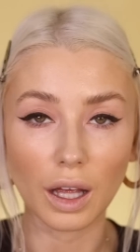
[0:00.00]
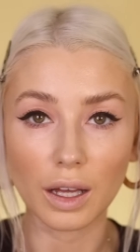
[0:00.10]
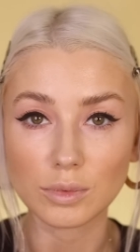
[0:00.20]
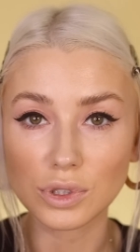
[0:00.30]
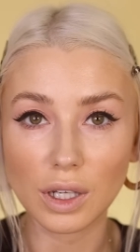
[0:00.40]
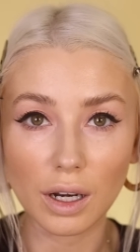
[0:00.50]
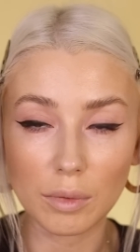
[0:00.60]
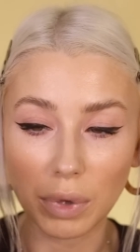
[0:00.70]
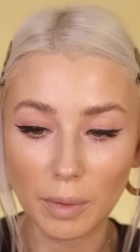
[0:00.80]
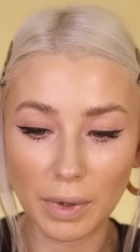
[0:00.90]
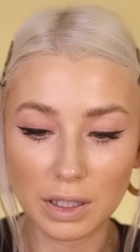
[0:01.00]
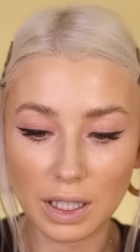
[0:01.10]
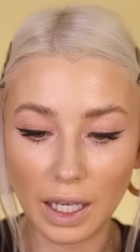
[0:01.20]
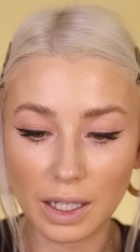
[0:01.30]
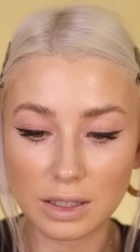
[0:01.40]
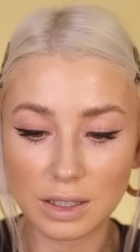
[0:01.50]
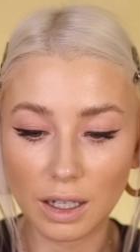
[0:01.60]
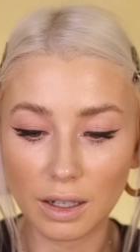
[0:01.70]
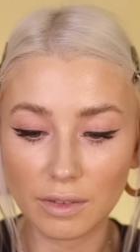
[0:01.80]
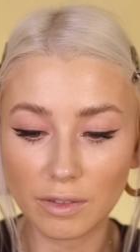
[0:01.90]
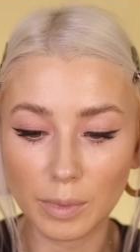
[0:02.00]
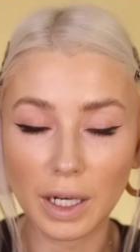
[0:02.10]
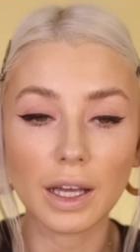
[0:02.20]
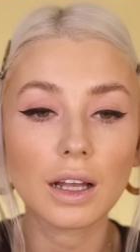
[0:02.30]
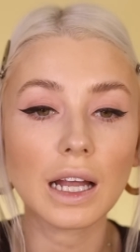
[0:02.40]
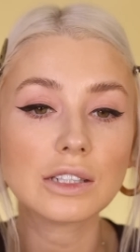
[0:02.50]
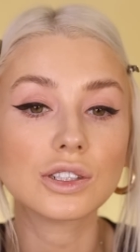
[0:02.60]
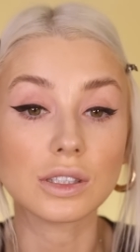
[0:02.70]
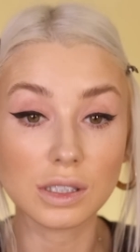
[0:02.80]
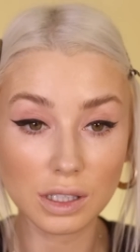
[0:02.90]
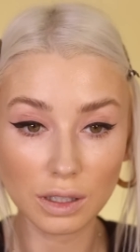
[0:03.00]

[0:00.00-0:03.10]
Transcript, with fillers: that I'm just going to pop on the end of my lashes.